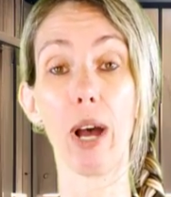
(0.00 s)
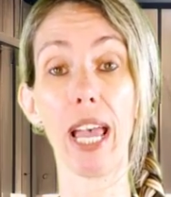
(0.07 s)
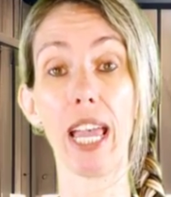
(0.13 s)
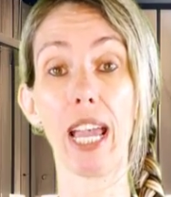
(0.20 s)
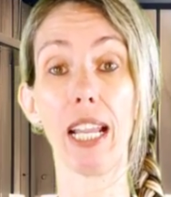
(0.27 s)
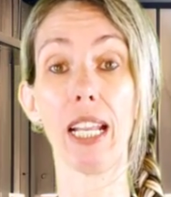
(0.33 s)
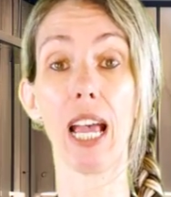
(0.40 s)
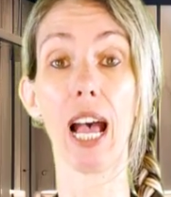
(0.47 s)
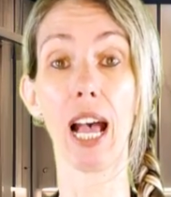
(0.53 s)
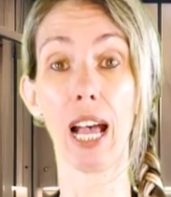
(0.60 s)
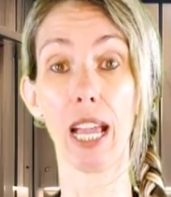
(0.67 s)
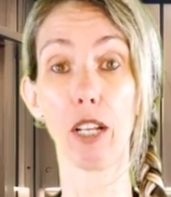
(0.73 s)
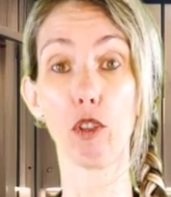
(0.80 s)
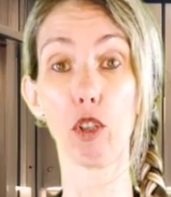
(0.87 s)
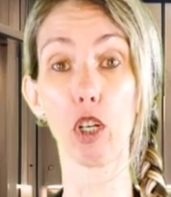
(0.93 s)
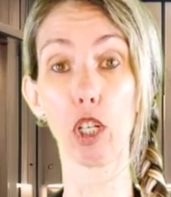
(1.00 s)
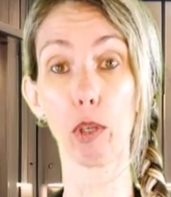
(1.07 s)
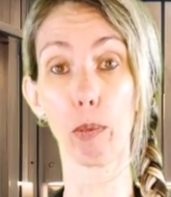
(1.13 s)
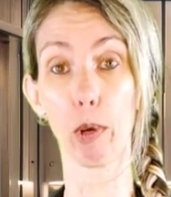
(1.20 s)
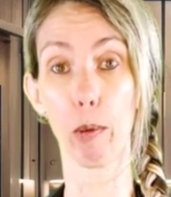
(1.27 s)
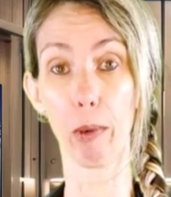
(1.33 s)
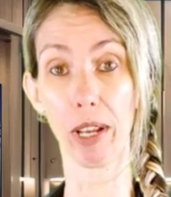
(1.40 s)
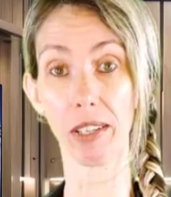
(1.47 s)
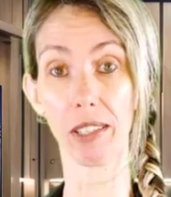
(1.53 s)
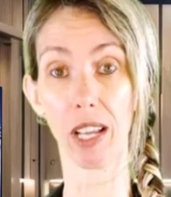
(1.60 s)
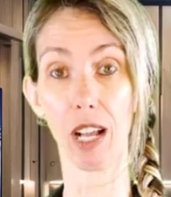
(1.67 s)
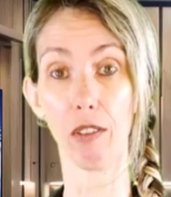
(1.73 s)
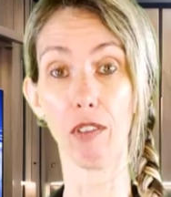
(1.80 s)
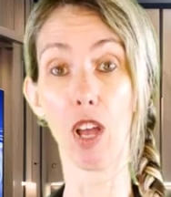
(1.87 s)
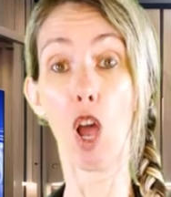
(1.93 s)
And I took it upon
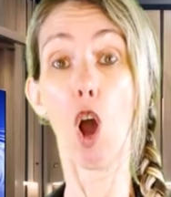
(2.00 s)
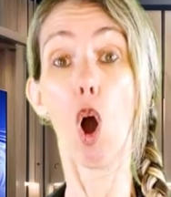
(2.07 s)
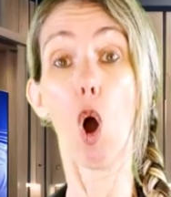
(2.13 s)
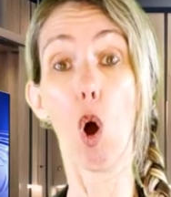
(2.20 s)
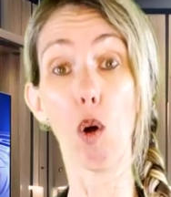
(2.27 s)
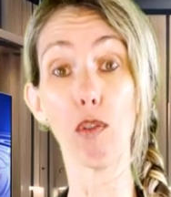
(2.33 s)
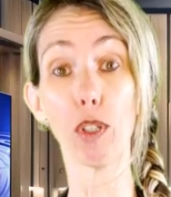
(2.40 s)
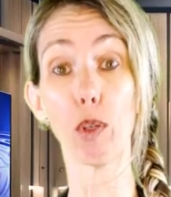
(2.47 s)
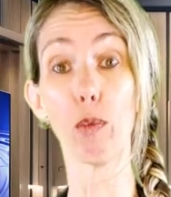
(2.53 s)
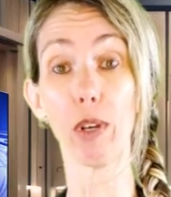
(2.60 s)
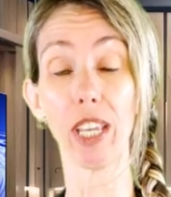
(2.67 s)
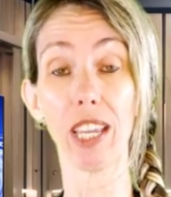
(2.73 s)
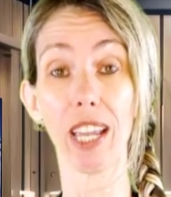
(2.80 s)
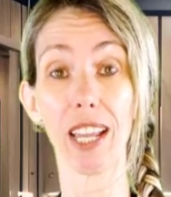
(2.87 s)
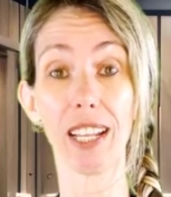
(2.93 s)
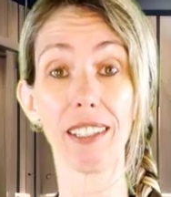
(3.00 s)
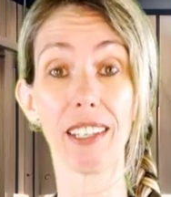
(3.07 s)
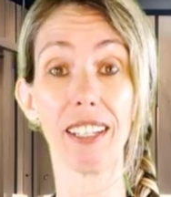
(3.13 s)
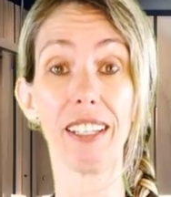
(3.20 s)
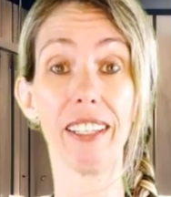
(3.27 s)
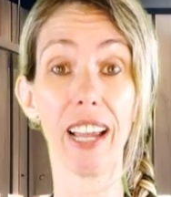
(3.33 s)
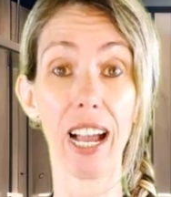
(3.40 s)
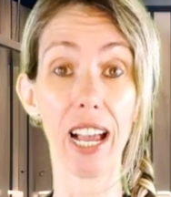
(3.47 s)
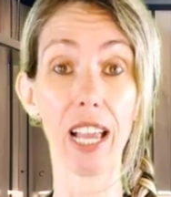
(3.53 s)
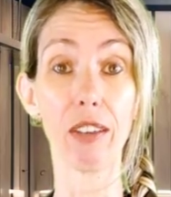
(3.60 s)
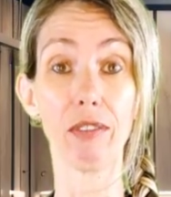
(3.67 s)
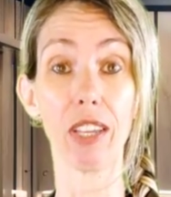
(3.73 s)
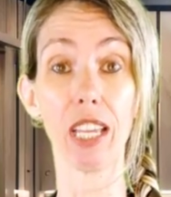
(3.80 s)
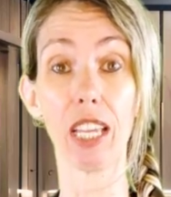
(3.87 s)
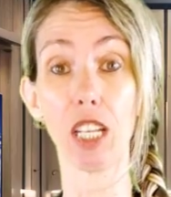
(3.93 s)
myself over the weekend to dive
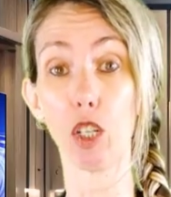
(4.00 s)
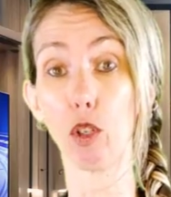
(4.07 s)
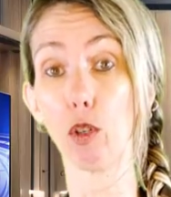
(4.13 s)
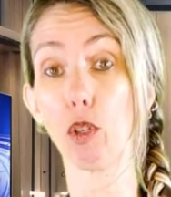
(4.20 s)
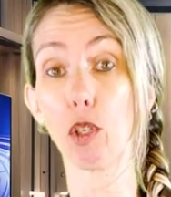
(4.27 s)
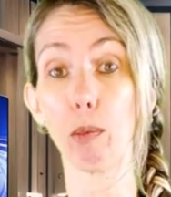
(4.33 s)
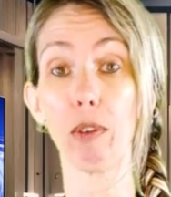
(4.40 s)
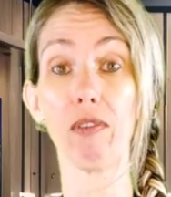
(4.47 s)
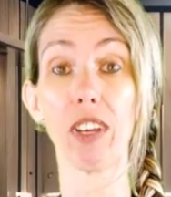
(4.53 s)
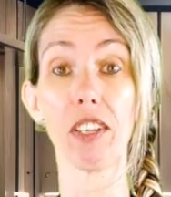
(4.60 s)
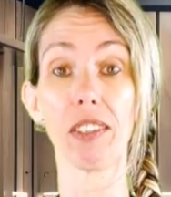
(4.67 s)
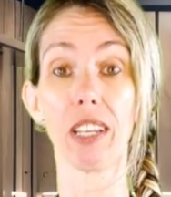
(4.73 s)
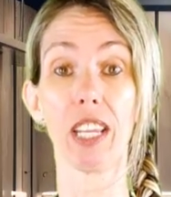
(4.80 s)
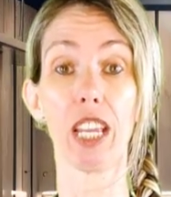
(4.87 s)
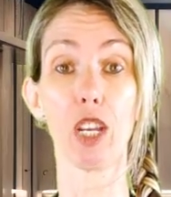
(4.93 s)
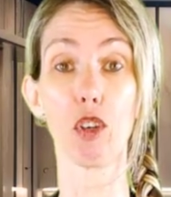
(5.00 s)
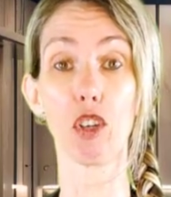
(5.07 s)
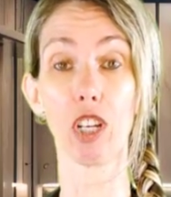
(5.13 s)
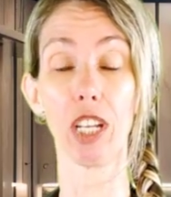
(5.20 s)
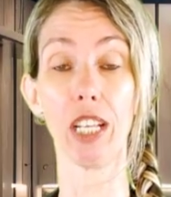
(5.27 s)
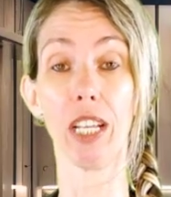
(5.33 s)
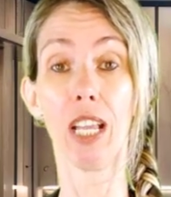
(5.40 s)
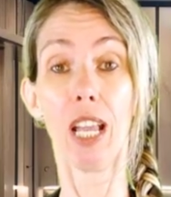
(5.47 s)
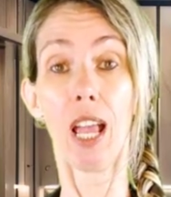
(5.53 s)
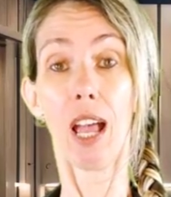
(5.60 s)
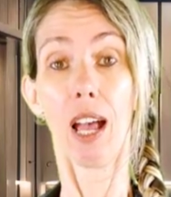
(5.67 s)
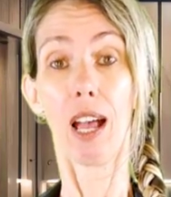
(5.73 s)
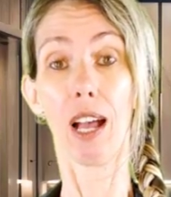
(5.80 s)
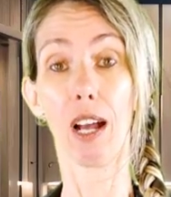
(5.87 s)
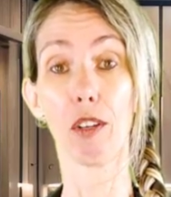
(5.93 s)
in, do some investigation,
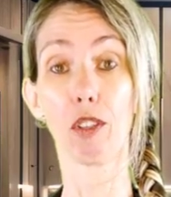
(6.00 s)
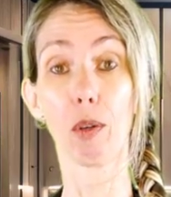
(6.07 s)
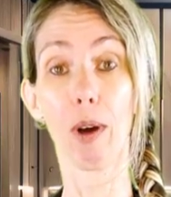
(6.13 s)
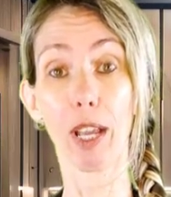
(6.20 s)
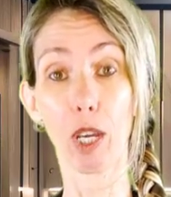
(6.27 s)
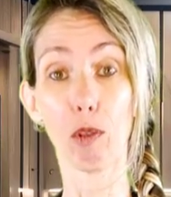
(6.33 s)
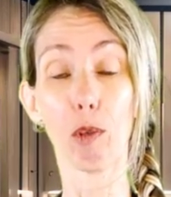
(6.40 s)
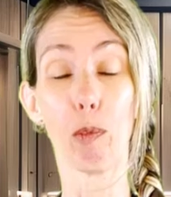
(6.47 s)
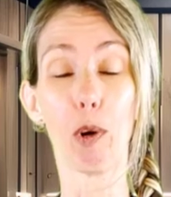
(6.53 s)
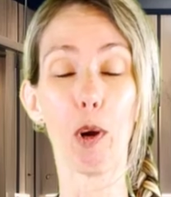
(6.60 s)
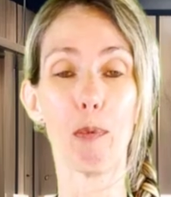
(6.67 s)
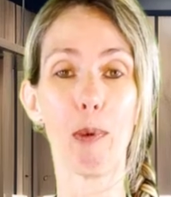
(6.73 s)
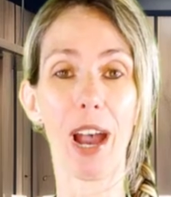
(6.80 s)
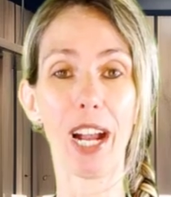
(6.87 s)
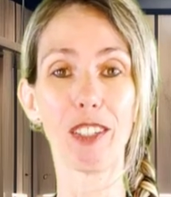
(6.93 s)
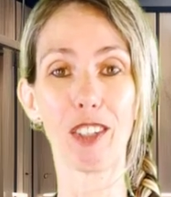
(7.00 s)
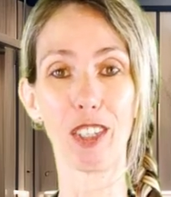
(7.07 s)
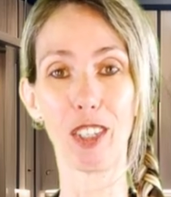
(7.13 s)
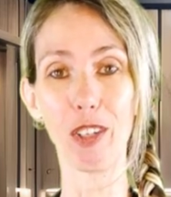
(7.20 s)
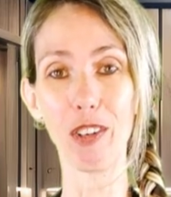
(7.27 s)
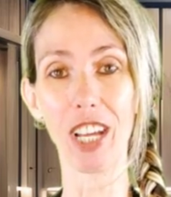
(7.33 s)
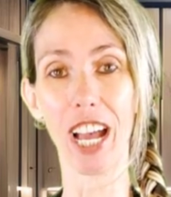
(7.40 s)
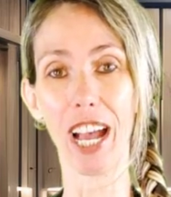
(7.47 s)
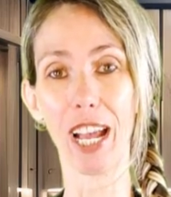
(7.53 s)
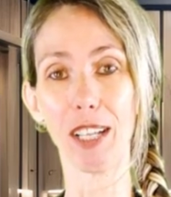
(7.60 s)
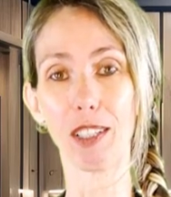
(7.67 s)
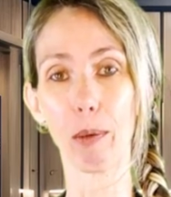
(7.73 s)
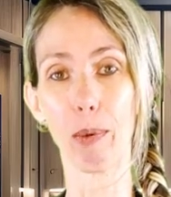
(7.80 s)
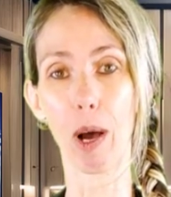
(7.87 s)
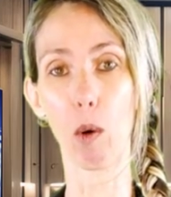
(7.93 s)
so I can report back to you guys
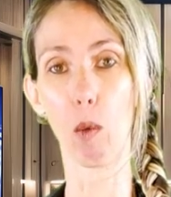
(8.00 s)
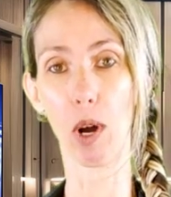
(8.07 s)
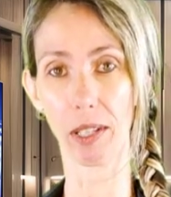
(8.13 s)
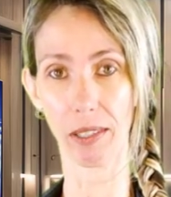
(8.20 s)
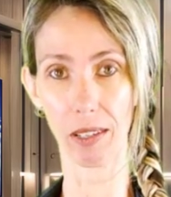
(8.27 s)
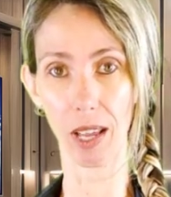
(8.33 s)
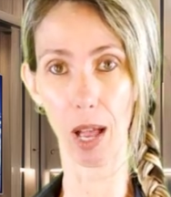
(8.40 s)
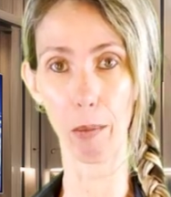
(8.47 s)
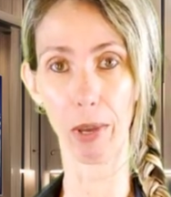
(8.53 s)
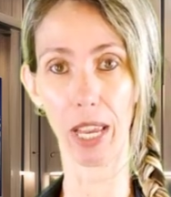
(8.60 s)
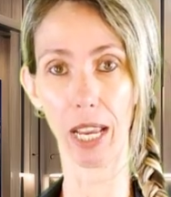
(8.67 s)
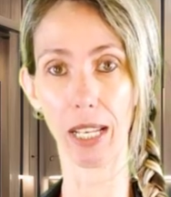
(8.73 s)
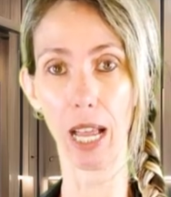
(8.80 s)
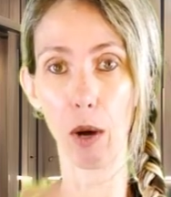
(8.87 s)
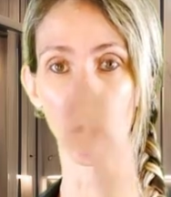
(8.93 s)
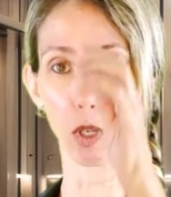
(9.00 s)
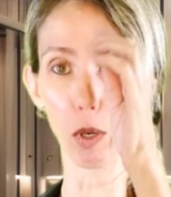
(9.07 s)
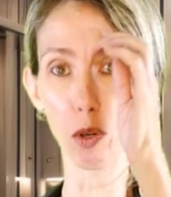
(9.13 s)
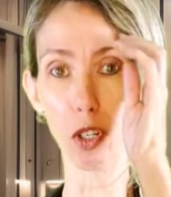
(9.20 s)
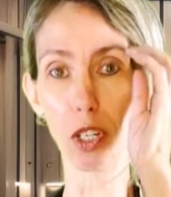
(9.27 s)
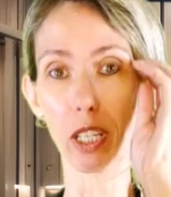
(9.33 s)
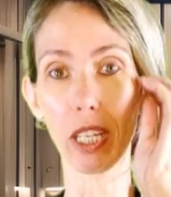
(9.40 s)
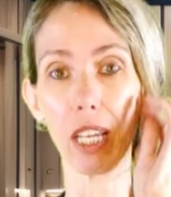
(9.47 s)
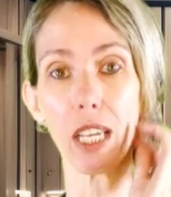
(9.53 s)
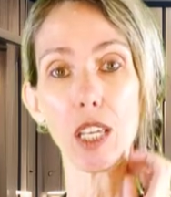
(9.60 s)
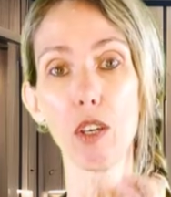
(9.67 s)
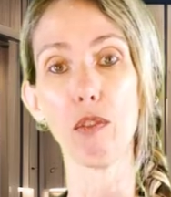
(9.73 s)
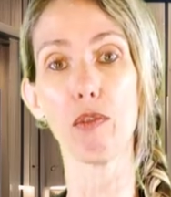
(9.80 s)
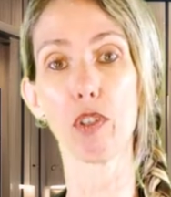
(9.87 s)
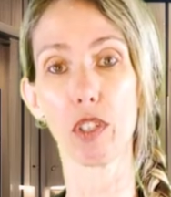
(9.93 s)
about what's coming. Now, usually
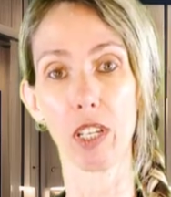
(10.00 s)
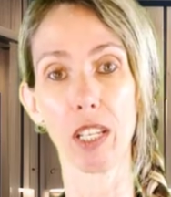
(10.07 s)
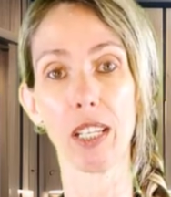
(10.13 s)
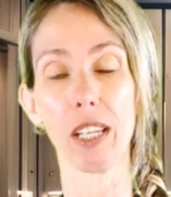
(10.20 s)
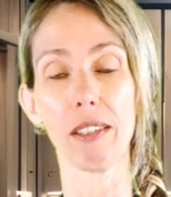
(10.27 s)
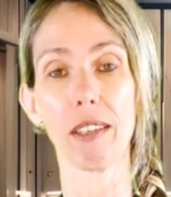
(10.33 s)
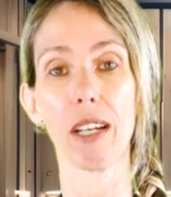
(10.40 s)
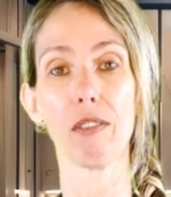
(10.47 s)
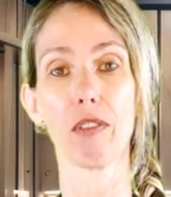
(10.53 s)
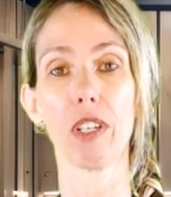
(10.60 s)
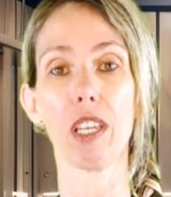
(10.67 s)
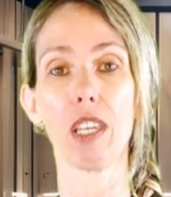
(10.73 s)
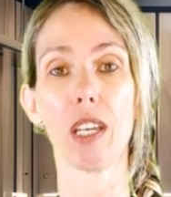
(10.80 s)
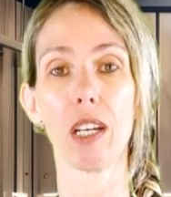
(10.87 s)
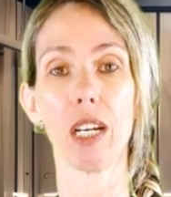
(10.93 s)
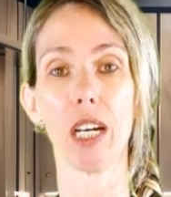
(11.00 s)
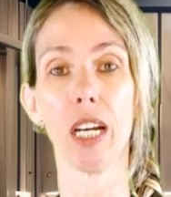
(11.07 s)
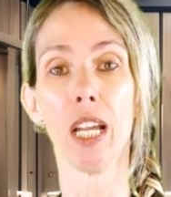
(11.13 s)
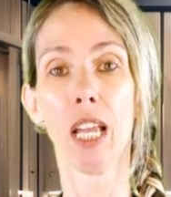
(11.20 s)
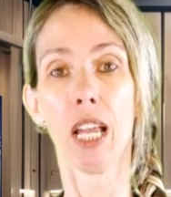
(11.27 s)
you've seen this every year.